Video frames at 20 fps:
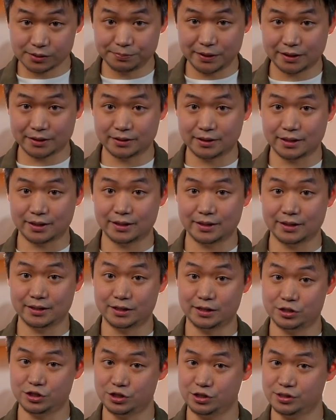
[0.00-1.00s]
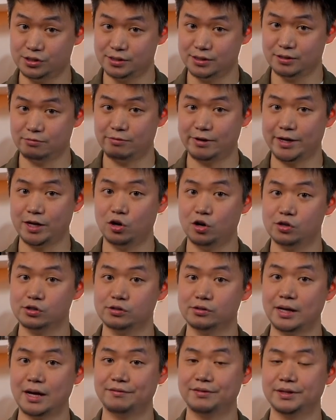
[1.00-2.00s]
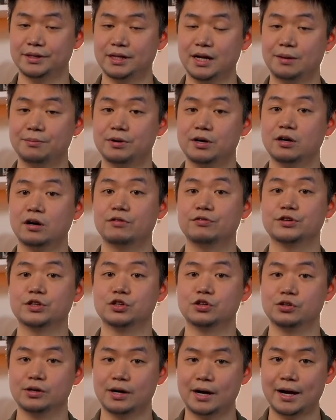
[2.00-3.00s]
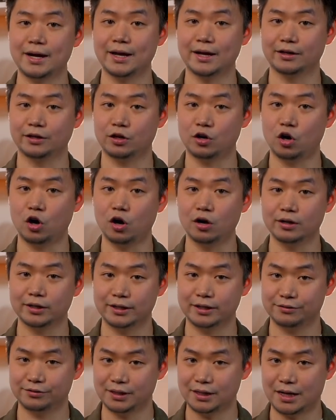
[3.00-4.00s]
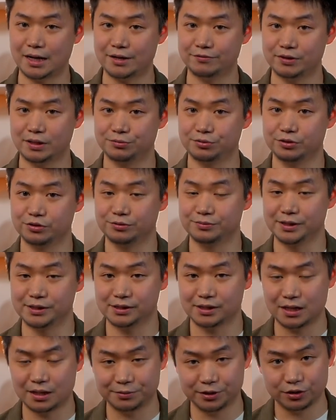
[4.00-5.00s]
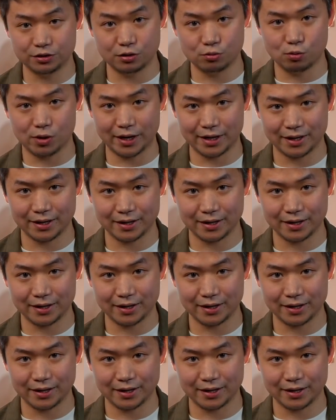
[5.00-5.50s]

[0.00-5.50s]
those big-ticket additions, we also have a number of UI and quality of life improvements coming your way.